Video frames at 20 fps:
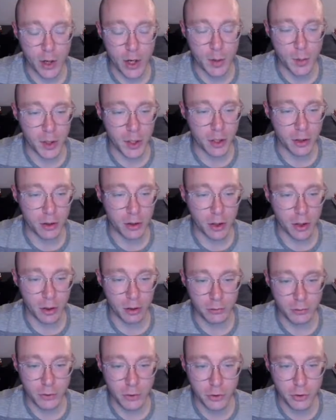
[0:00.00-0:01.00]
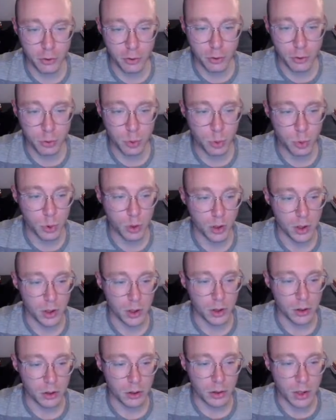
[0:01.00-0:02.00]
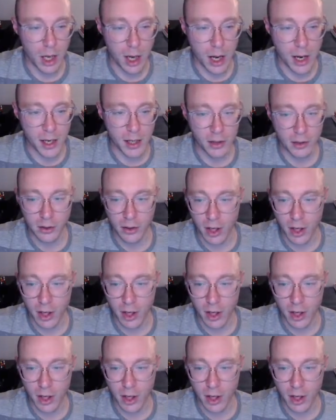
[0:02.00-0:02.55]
here of two lines